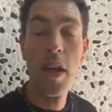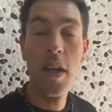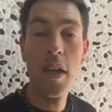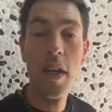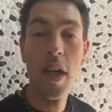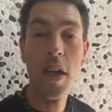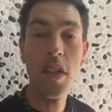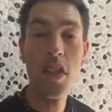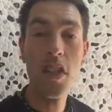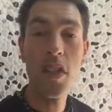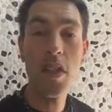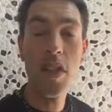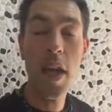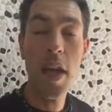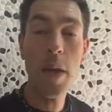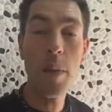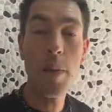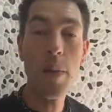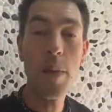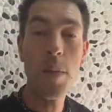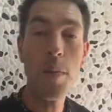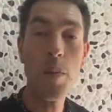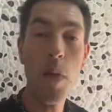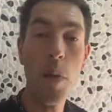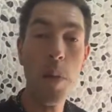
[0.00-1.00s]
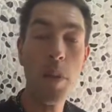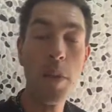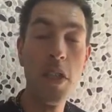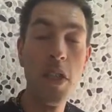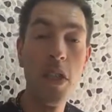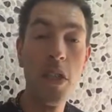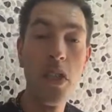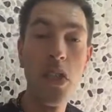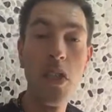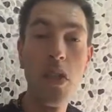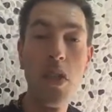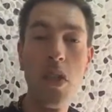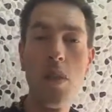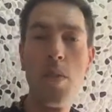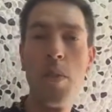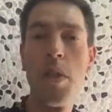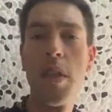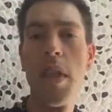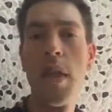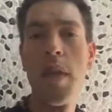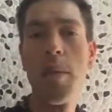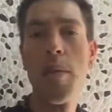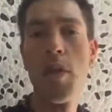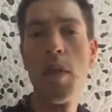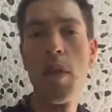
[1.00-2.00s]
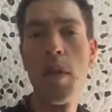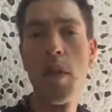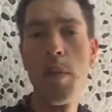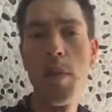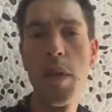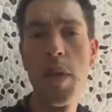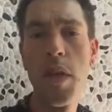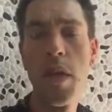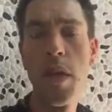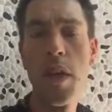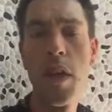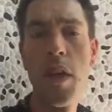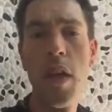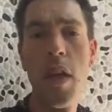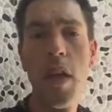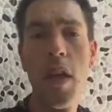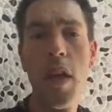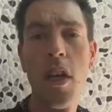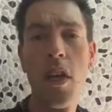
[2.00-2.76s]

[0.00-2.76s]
not just how to be a pro petitioner, but then I'm going to be